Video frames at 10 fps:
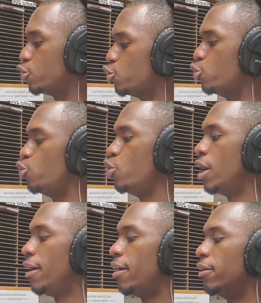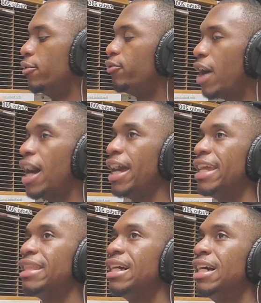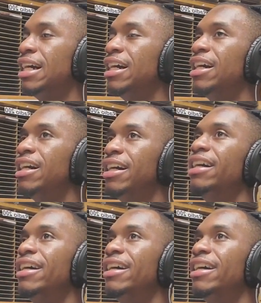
to find the